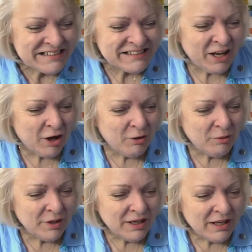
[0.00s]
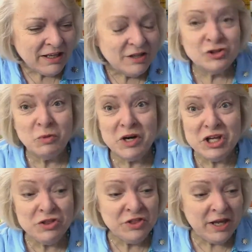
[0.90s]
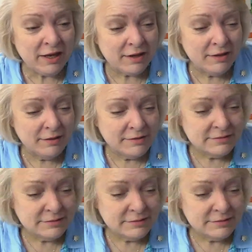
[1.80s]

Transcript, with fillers: So, so what do you think?